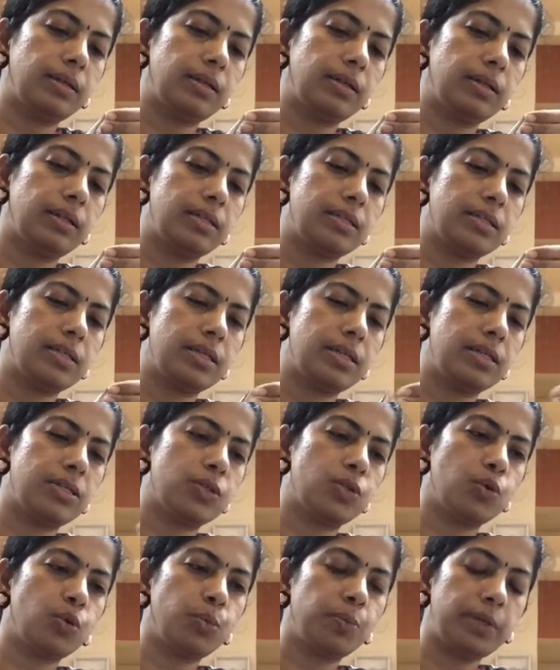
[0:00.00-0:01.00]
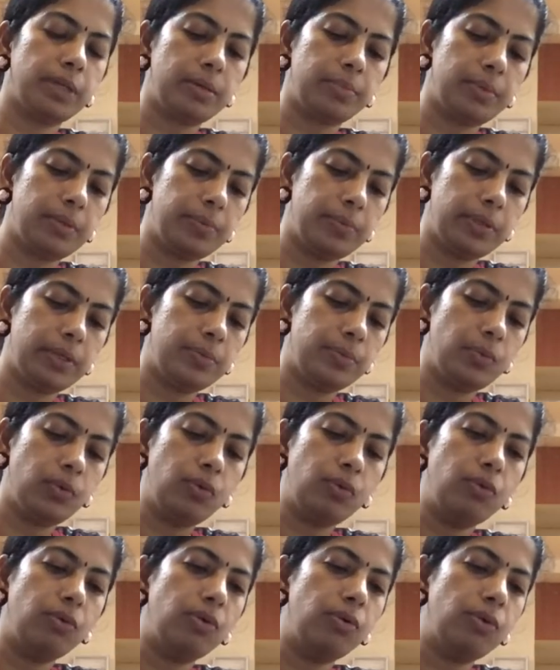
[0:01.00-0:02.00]
this needs to be a bit
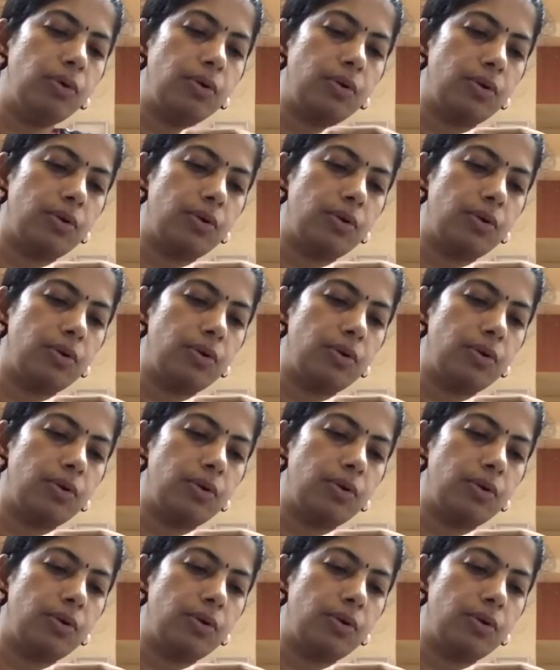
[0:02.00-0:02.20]
more.